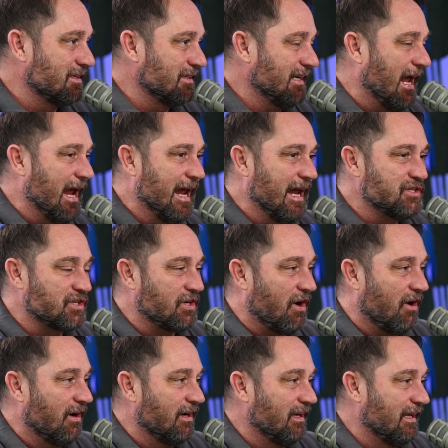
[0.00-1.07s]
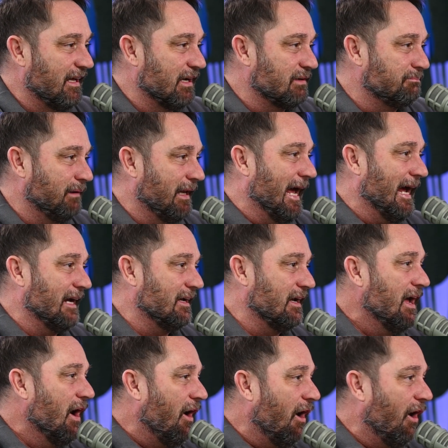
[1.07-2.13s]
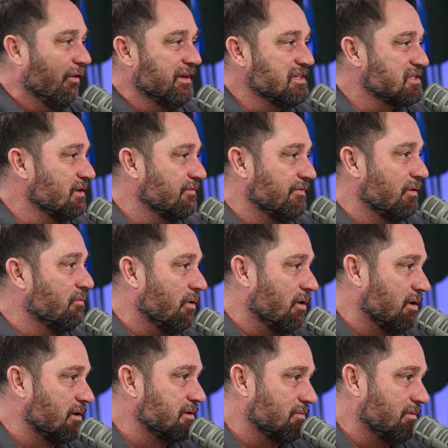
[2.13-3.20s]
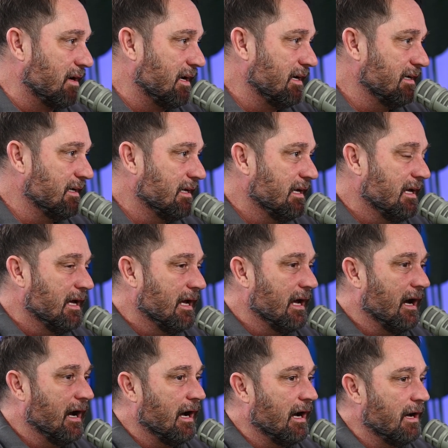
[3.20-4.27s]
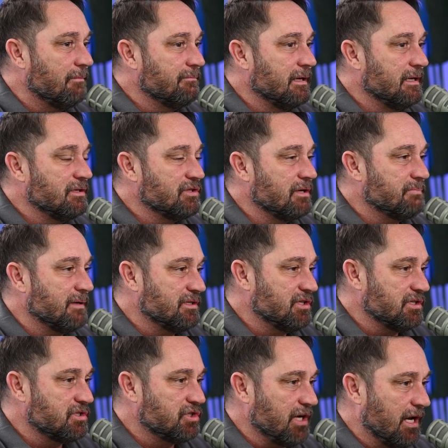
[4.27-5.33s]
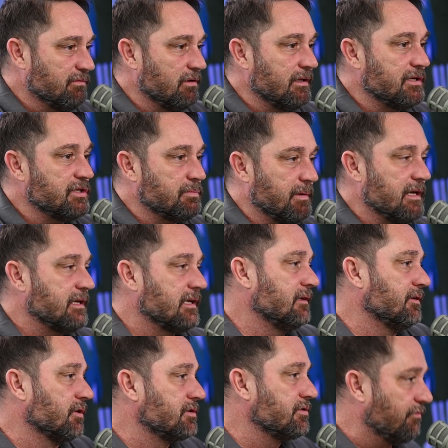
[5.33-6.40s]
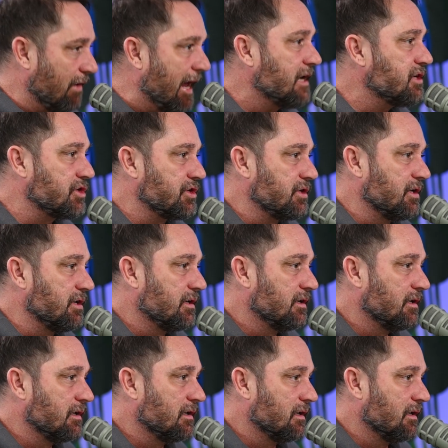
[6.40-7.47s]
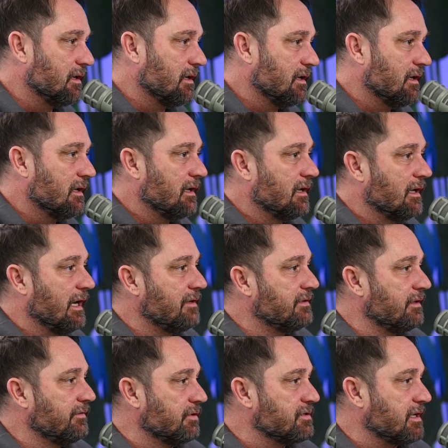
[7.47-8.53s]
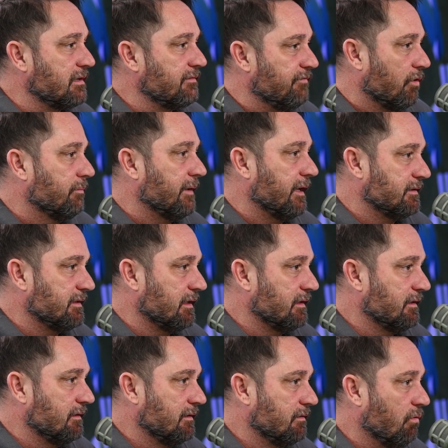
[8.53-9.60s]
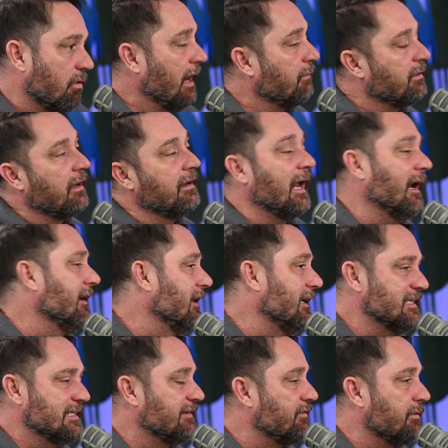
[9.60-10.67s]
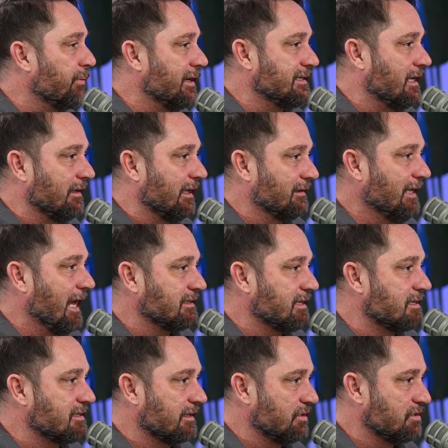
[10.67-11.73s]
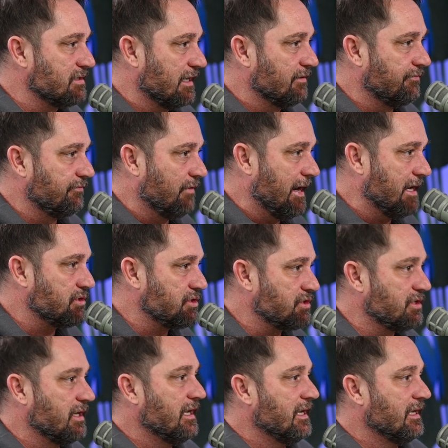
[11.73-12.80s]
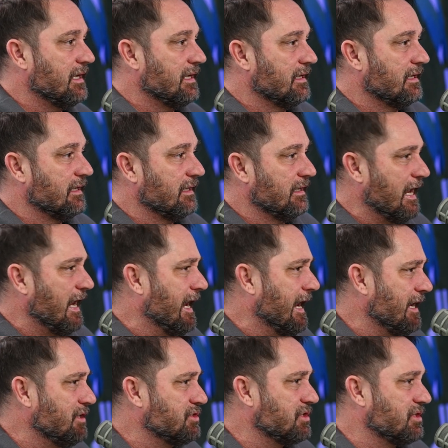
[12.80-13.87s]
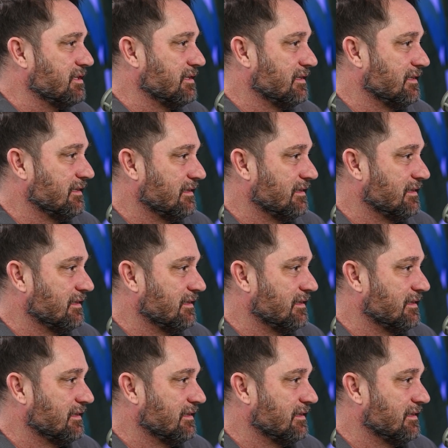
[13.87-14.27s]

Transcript: Aged garlic, black, all these different words, right? But just generally speaking, there's fresh, and then there's fermented. It doesn't even break down like that, does it? There's like fresh, aged.